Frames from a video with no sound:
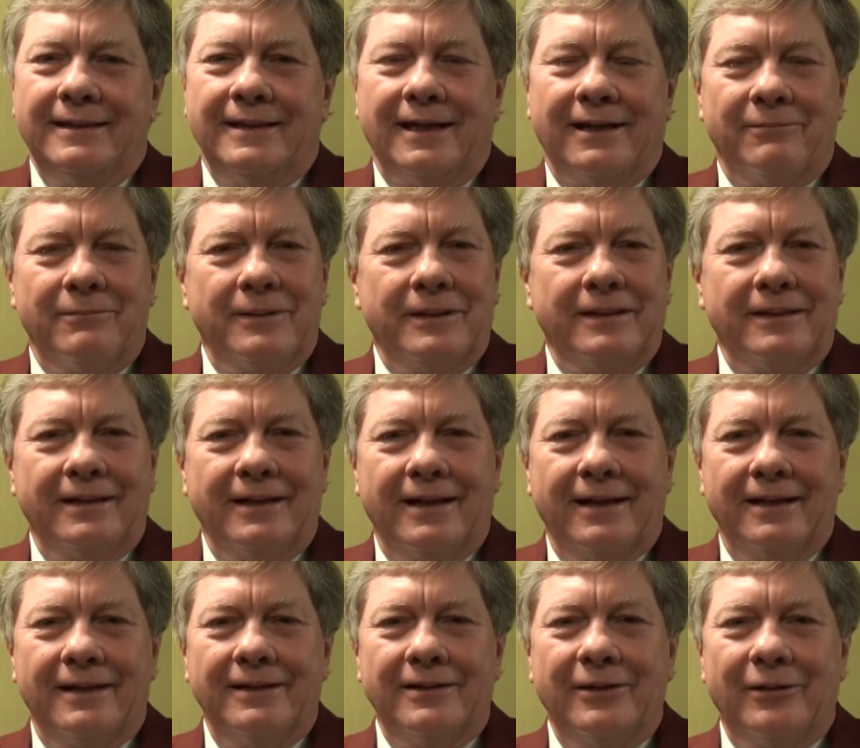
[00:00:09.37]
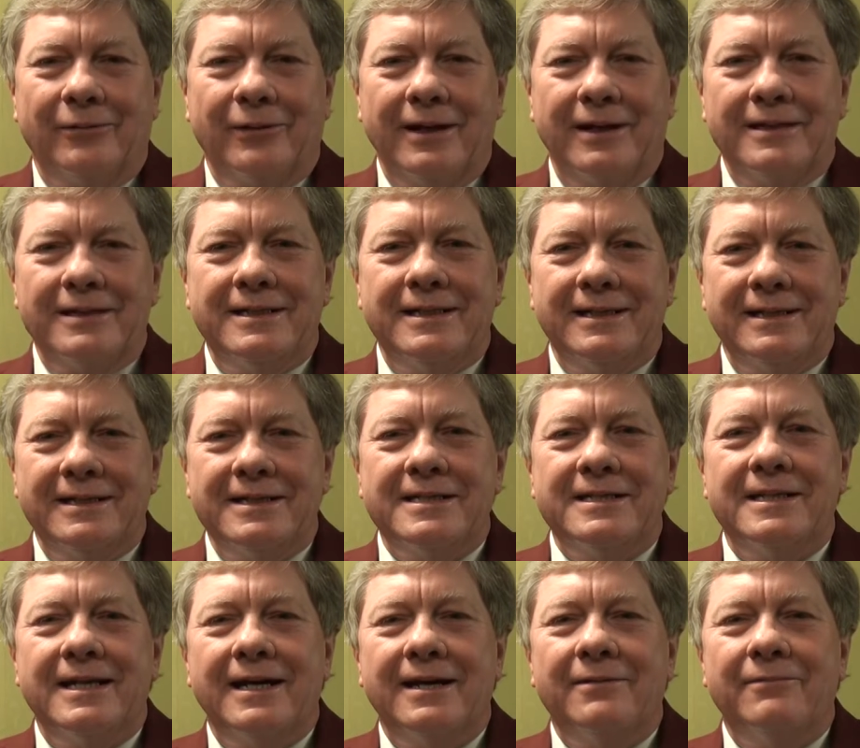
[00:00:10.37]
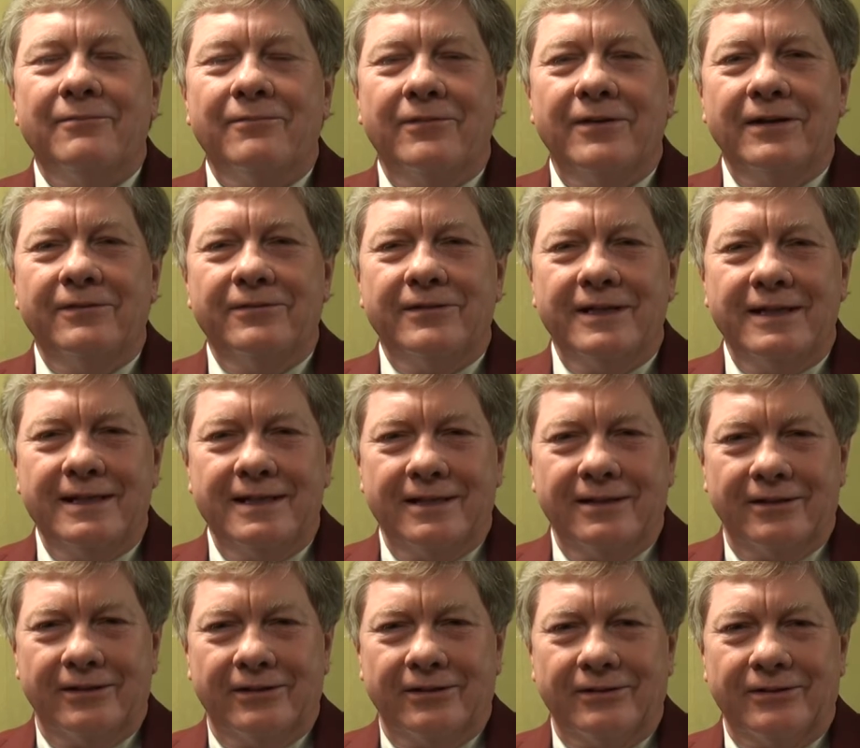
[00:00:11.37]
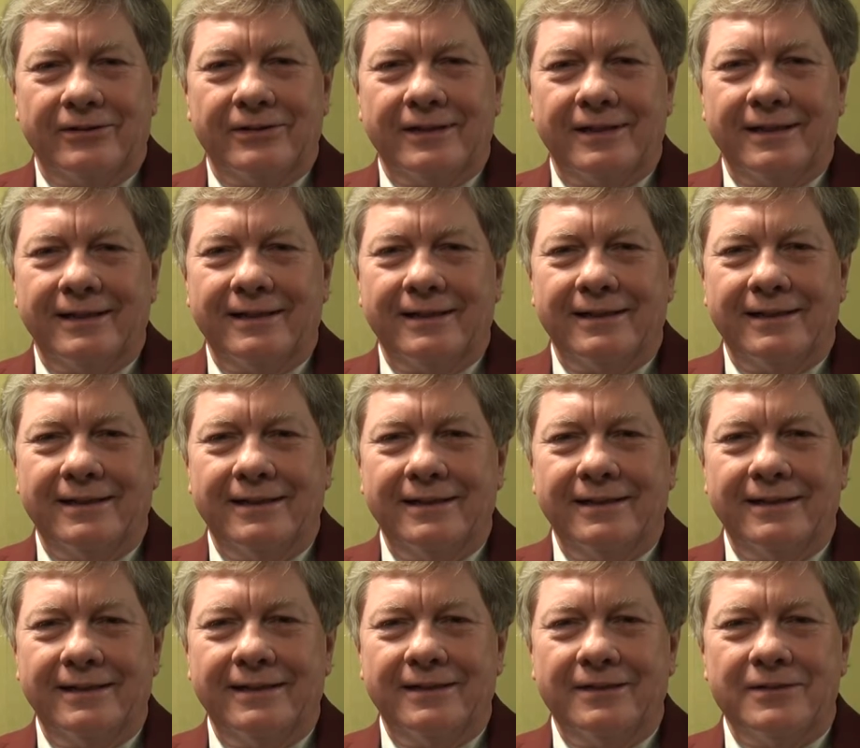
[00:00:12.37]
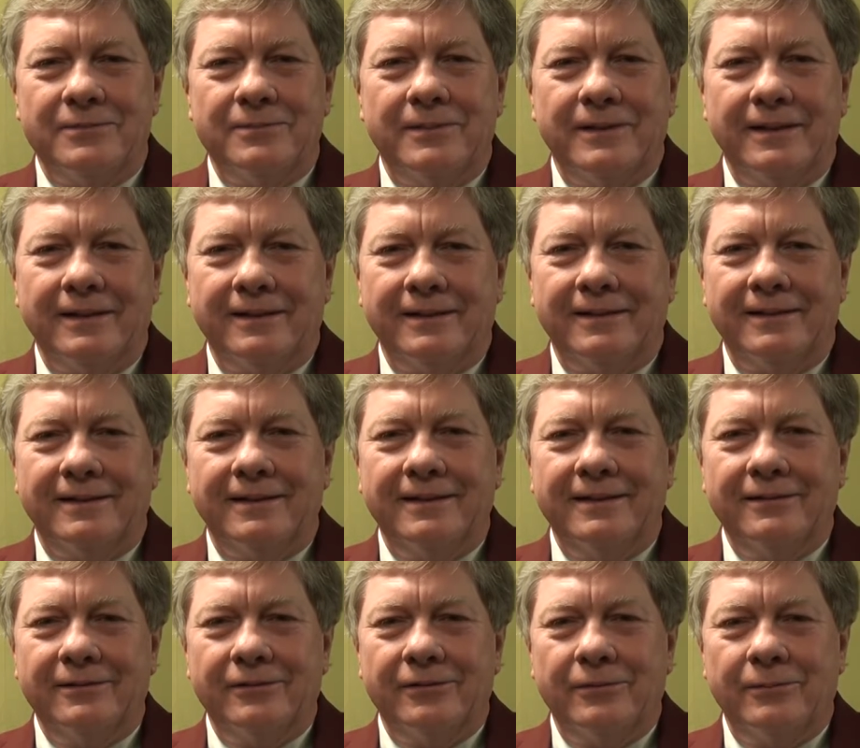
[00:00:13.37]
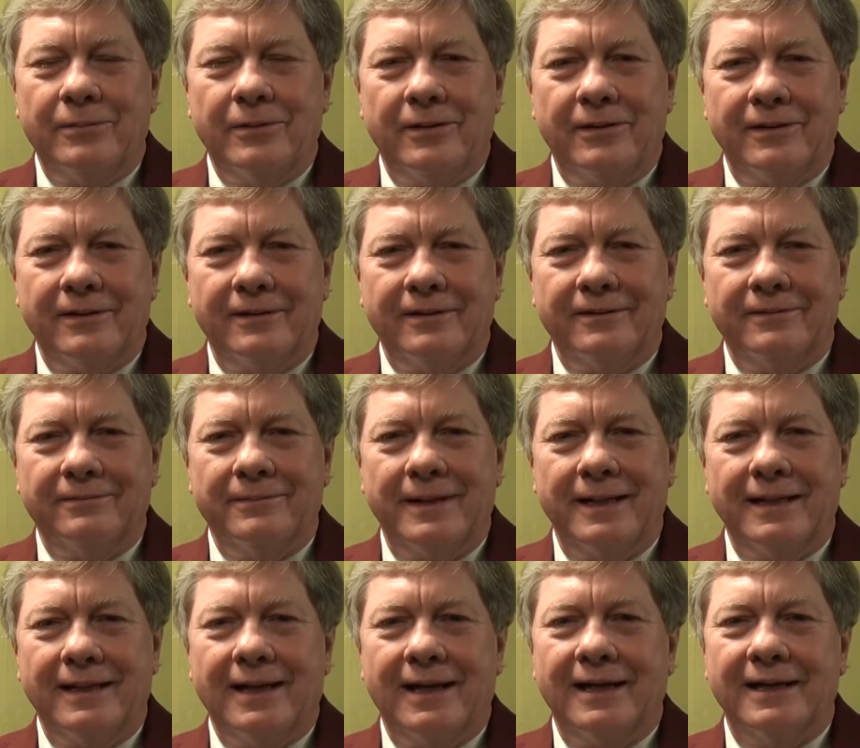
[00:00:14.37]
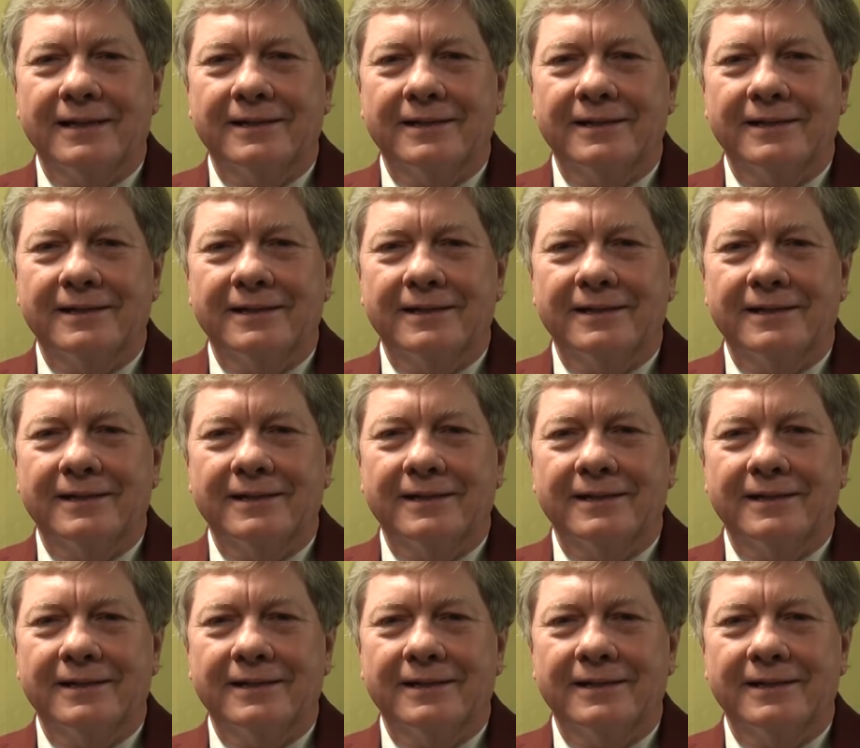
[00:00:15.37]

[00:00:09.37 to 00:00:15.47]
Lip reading: I've been around tennis now 50 years, and it has been an integral part of my life.